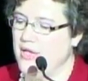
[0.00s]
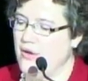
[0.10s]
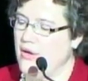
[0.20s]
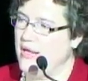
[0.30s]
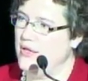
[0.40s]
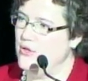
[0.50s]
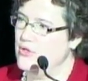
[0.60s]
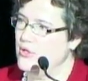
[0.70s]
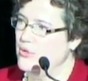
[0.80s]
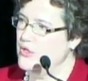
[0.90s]
Carolina New
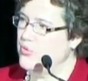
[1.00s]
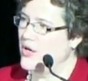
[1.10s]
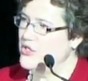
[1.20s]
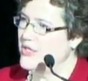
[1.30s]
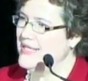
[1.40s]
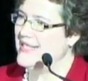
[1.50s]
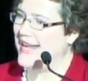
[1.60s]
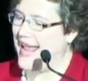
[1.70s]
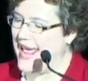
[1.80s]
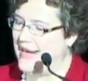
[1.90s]
Schools Project is a
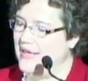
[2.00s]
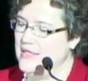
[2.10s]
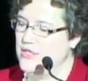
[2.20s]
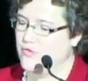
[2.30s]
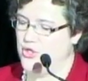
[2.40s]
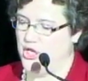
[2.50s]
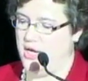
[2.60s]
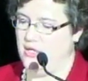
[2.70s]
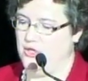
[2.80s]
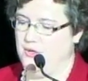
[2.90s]
catalyst for
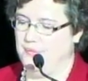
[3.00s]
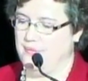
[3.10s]
change.